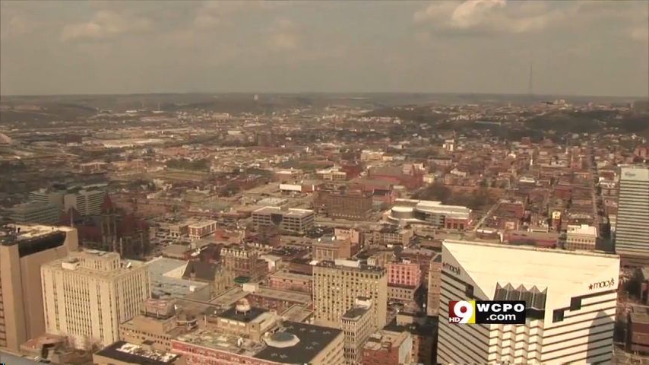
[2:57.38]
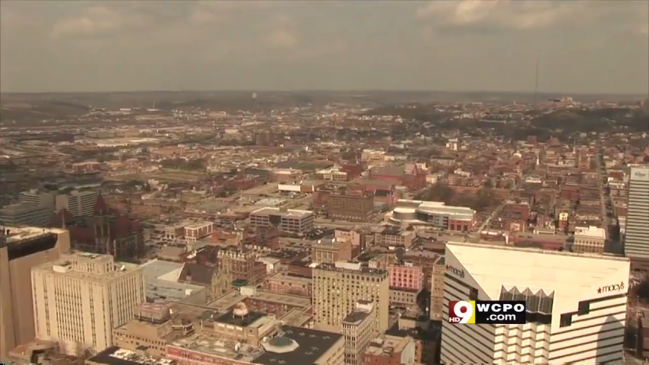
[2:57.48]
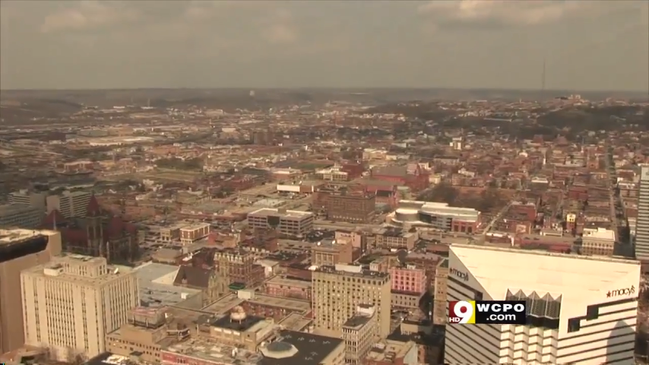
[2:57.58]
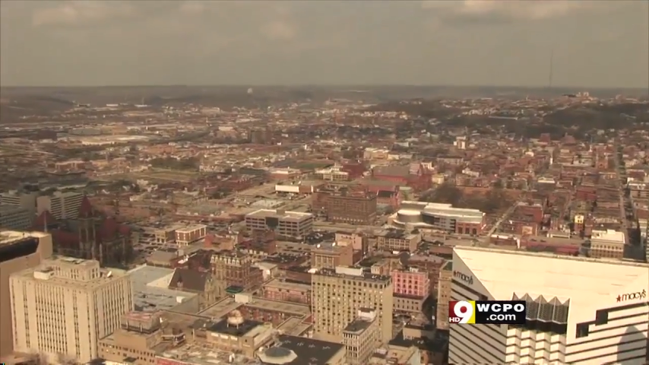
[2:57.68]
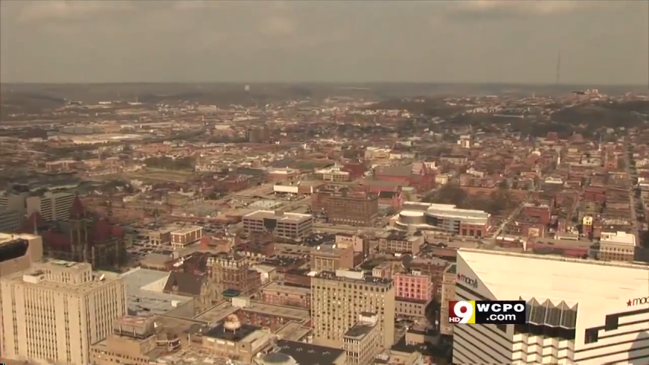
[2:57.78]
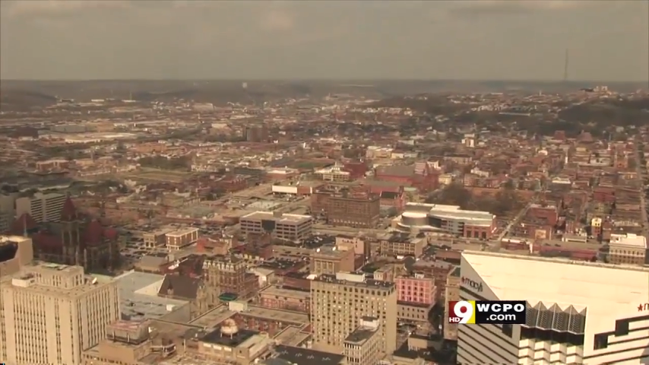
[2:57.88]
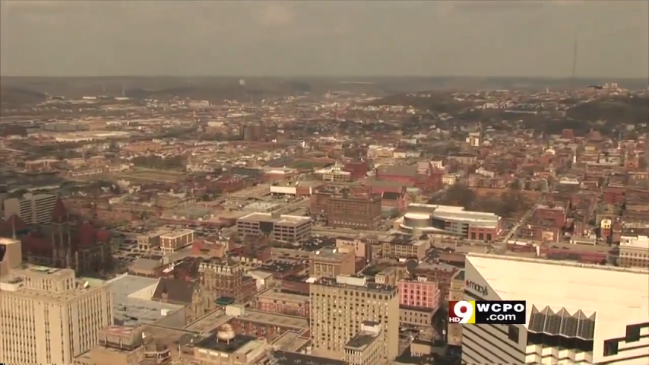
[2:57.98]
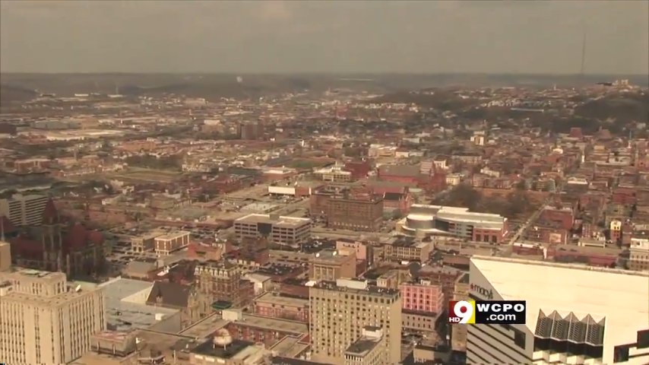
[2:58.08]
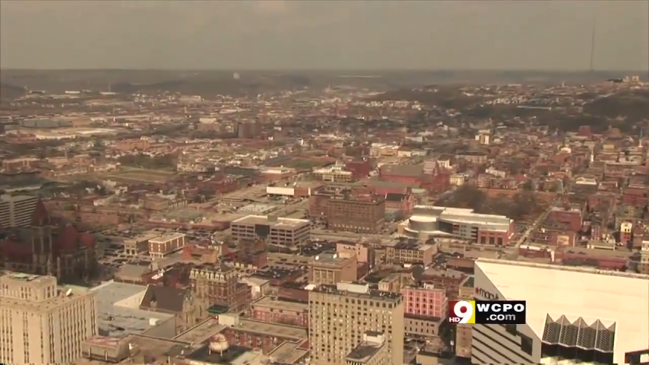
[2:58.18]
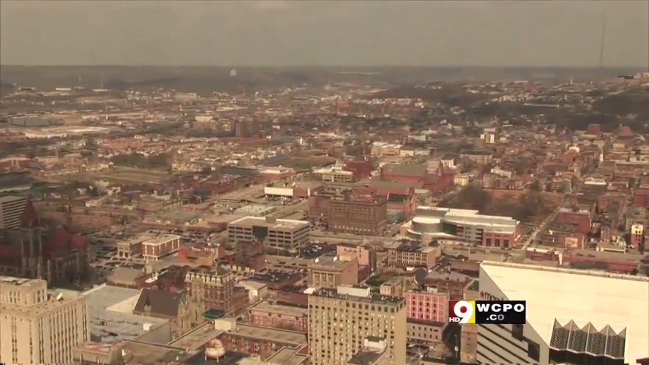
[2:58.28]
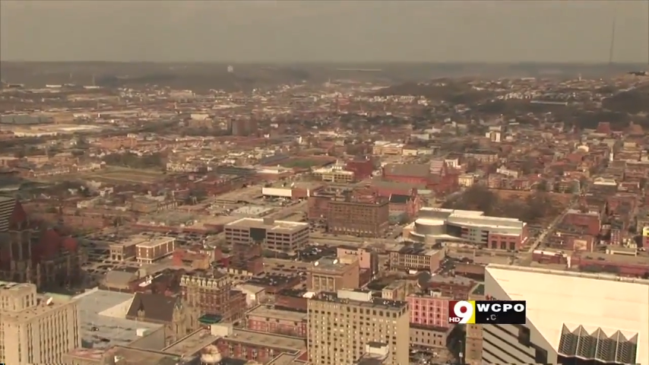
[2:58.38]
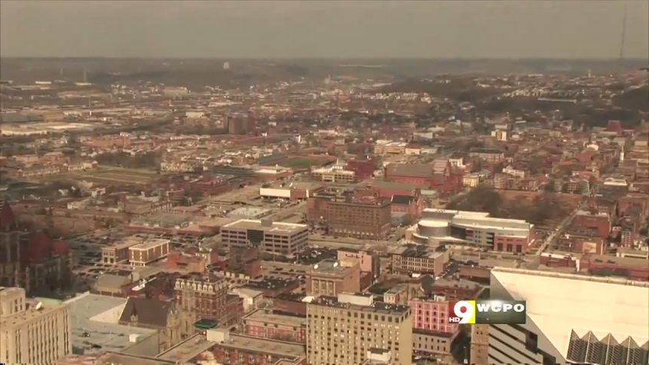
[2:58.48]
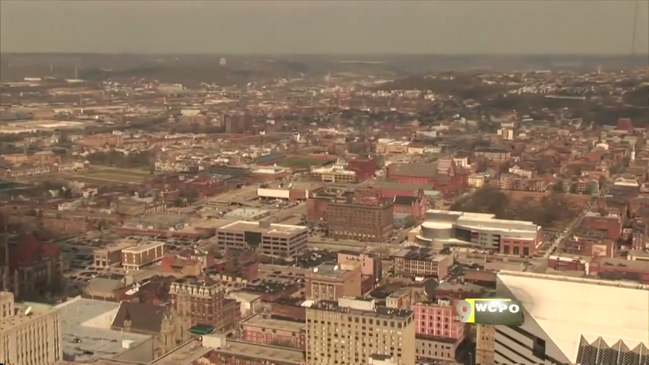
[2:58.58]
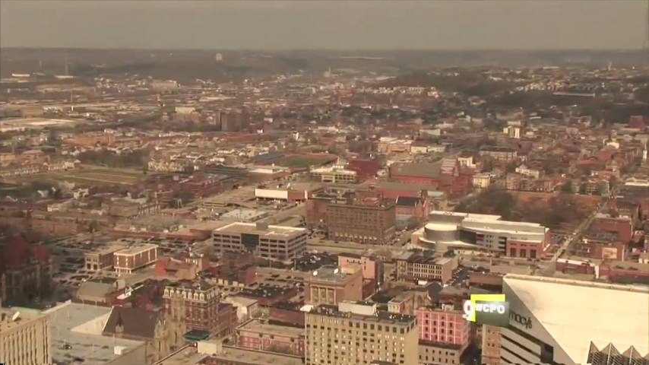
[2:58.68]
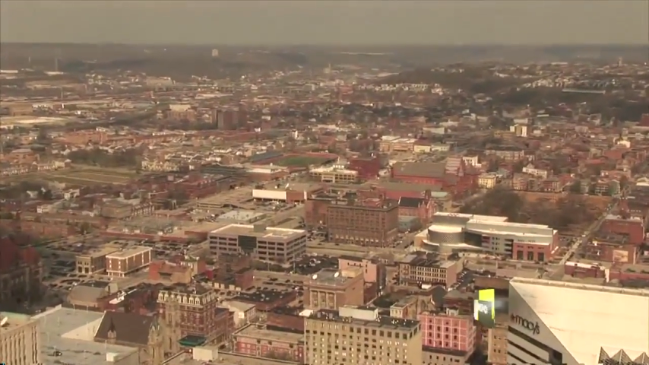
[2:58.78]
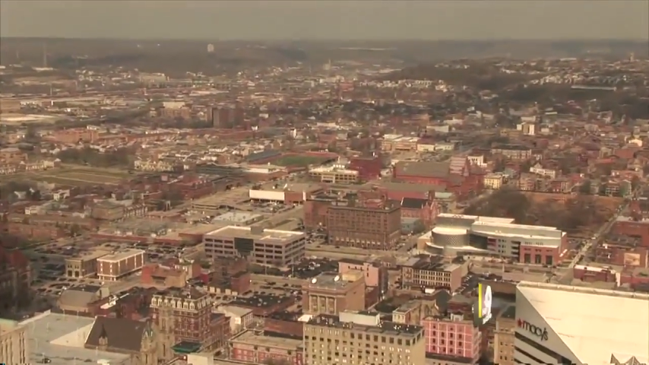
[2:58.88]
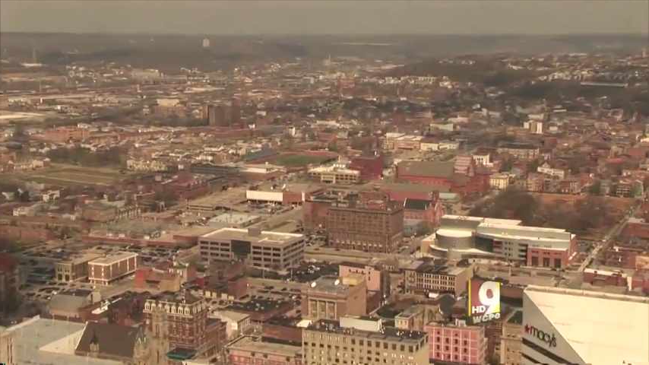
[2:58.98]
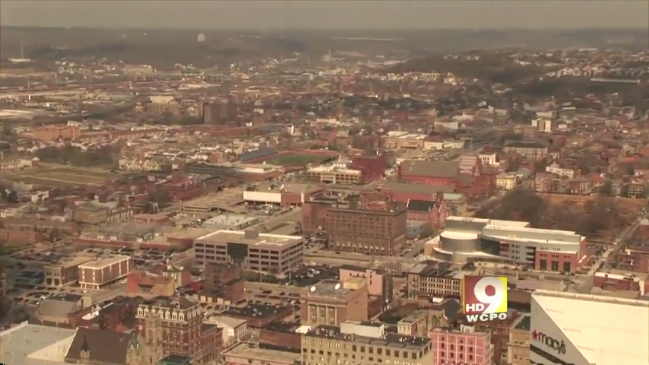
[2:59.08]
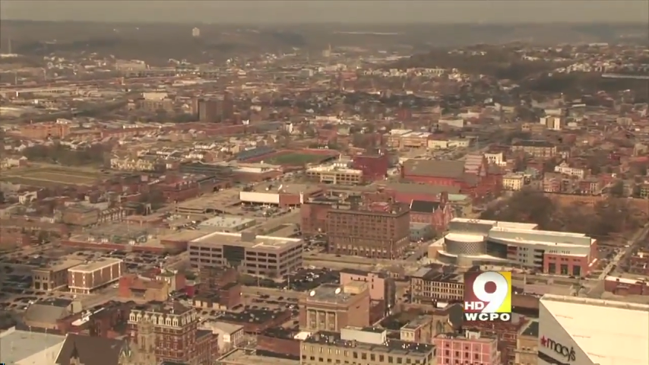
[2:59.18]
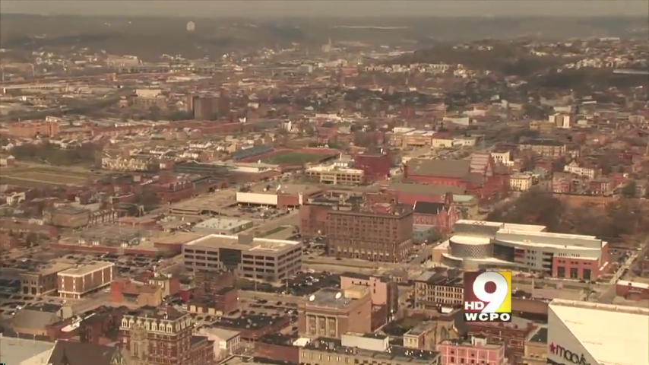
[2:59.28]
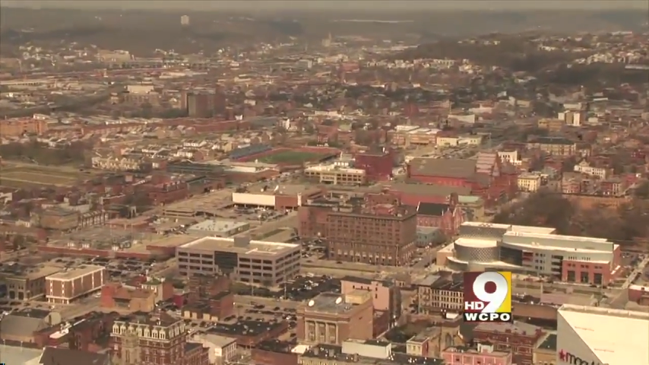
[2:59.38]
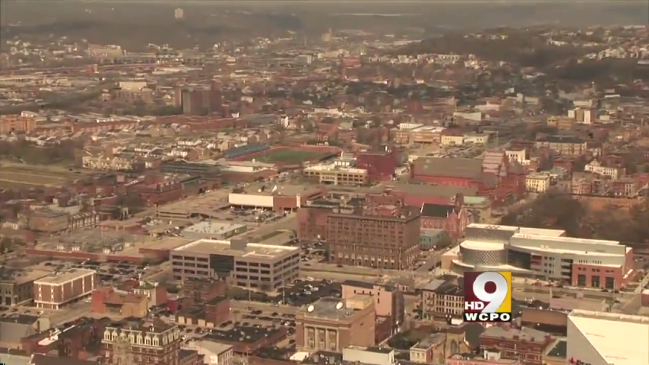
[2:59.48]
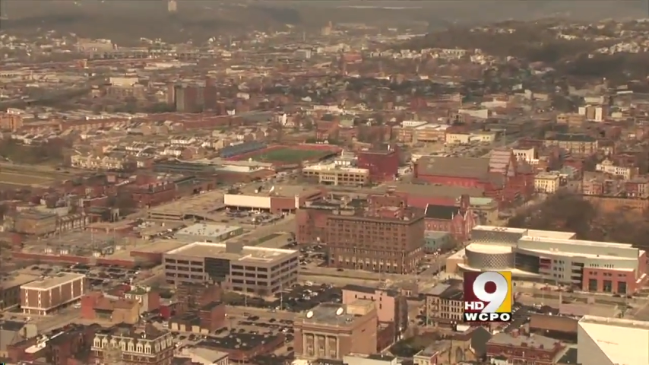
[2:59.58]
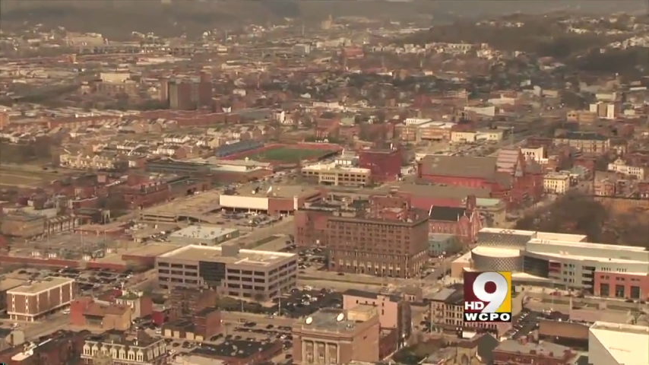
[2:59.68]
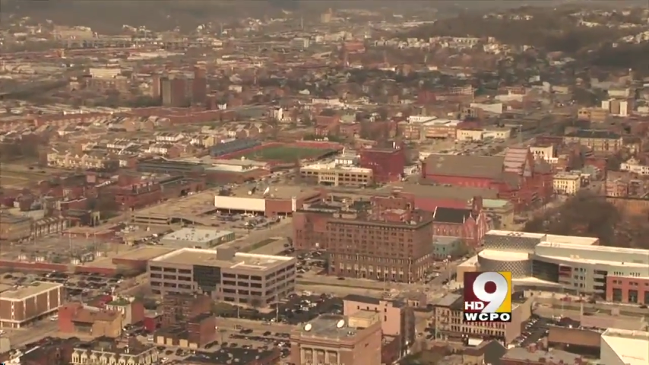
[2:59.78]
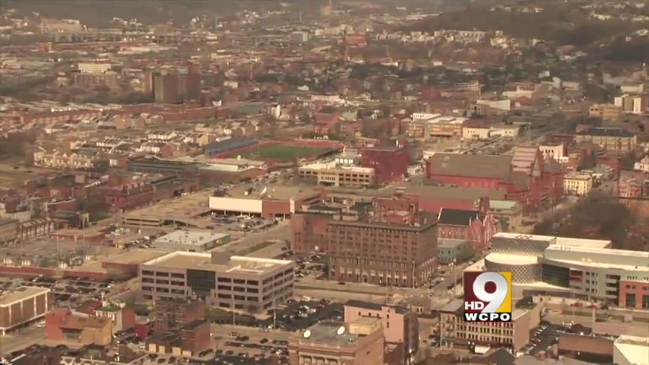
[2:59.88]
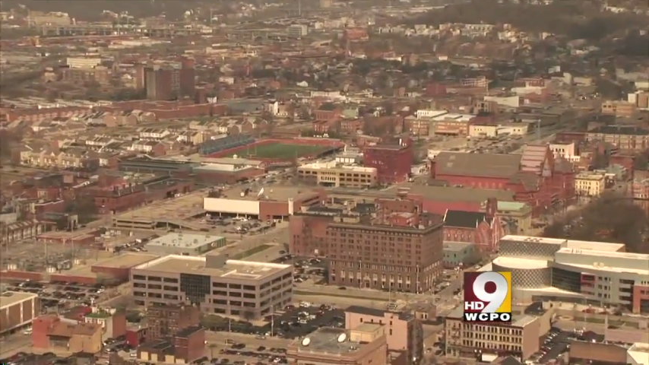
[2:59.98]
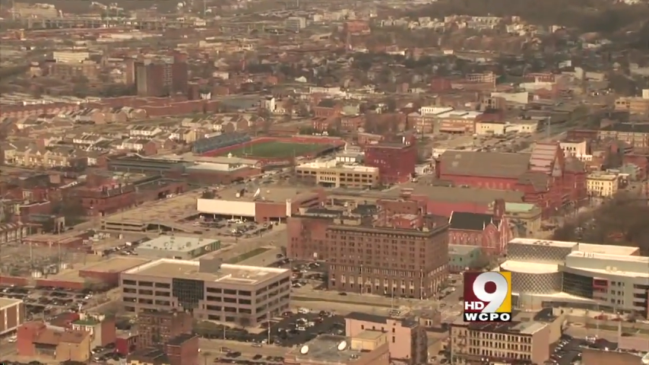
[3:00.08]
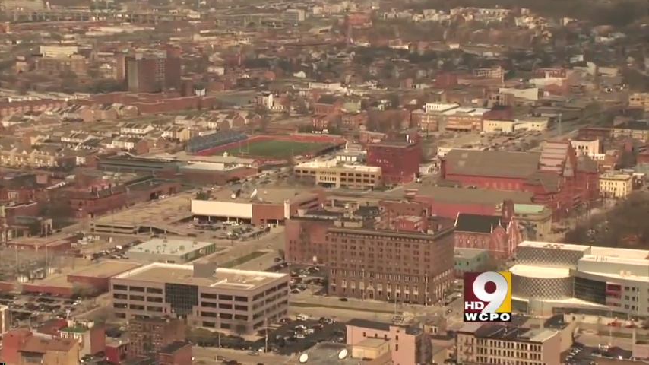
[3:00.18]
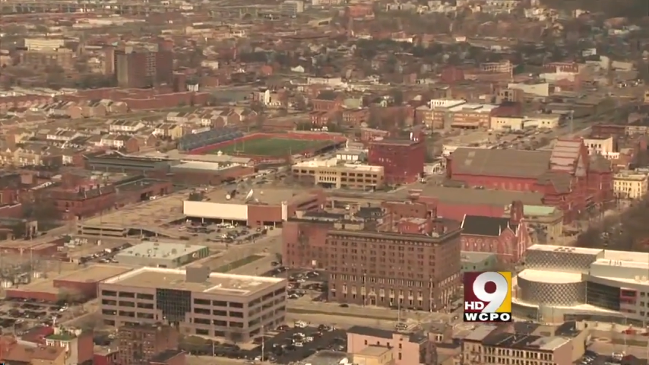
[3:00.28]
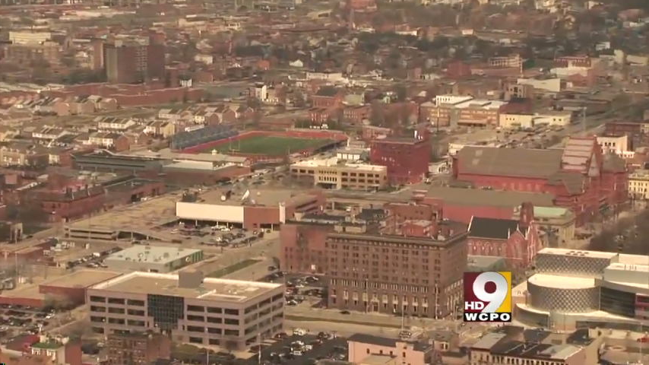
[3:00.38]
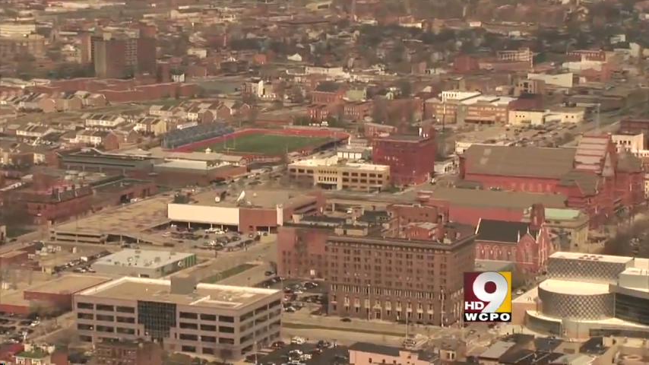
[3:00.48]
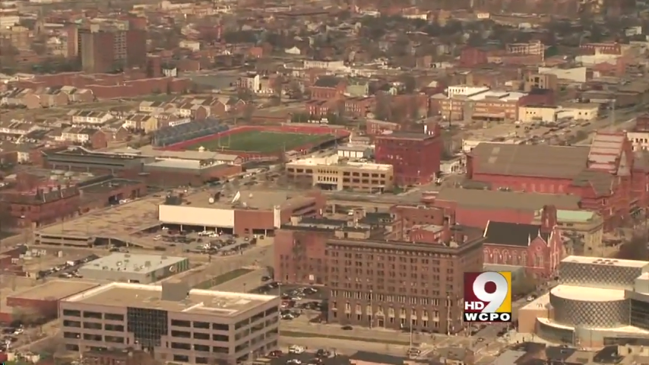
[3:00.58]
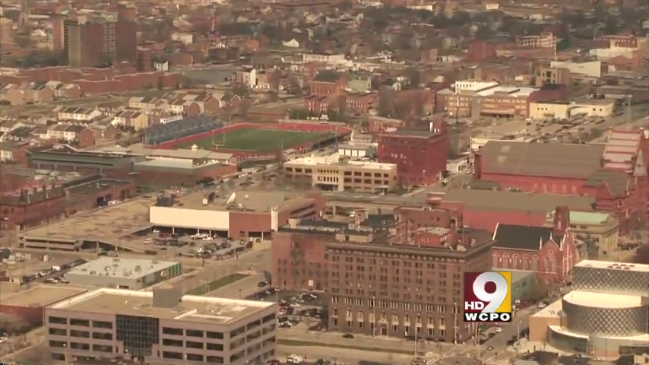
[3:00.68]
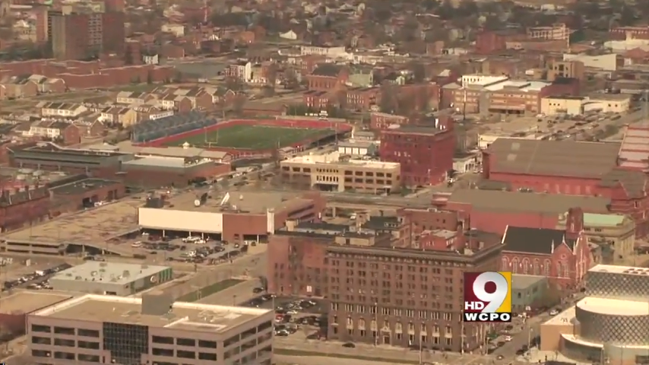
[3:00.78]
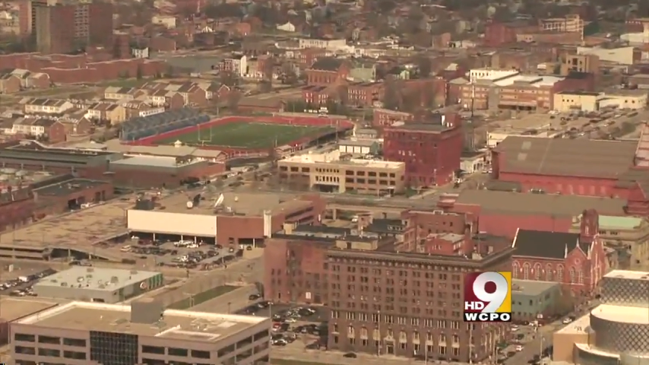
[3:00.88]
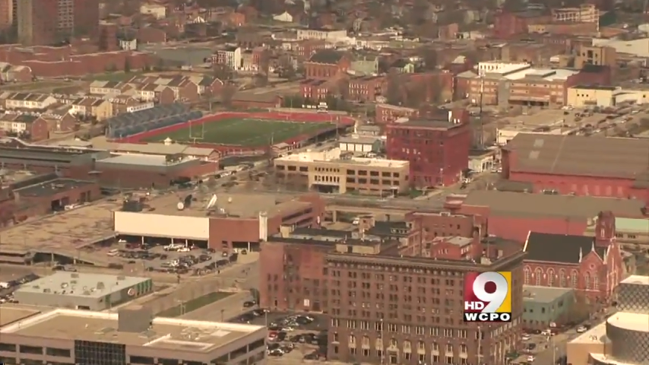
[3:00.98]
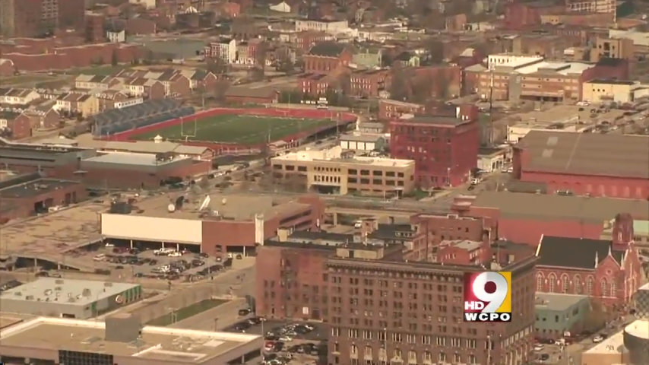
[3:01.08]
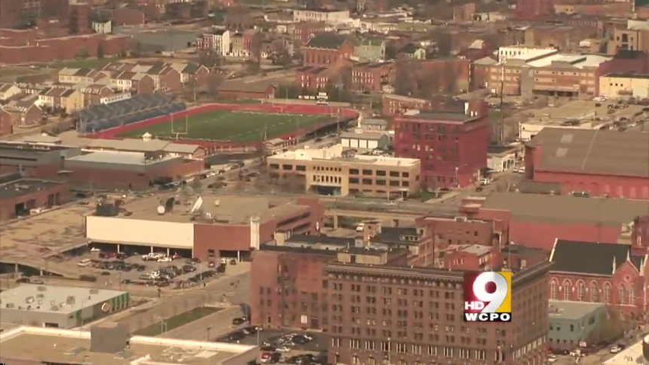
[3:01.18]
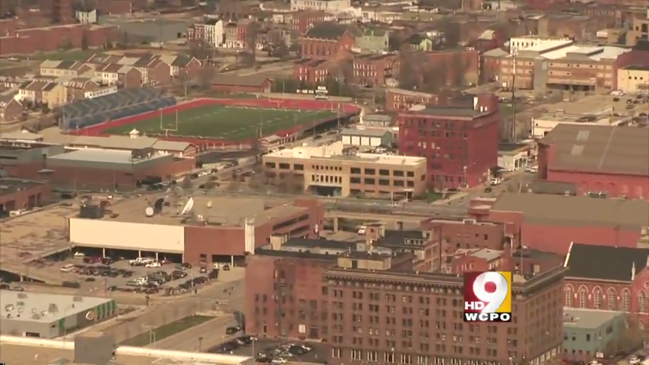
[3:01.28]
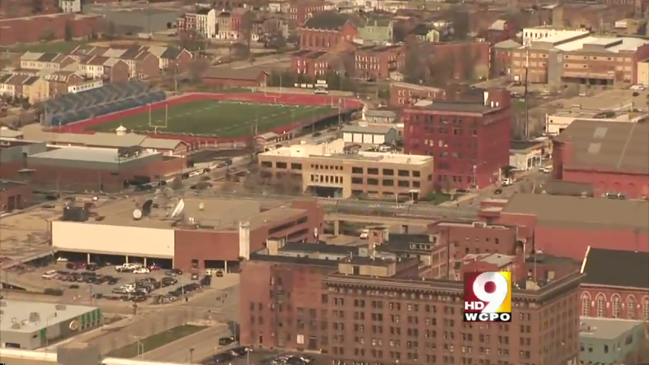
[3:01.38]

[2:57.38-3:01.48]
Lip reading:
[unreadable: no face in view]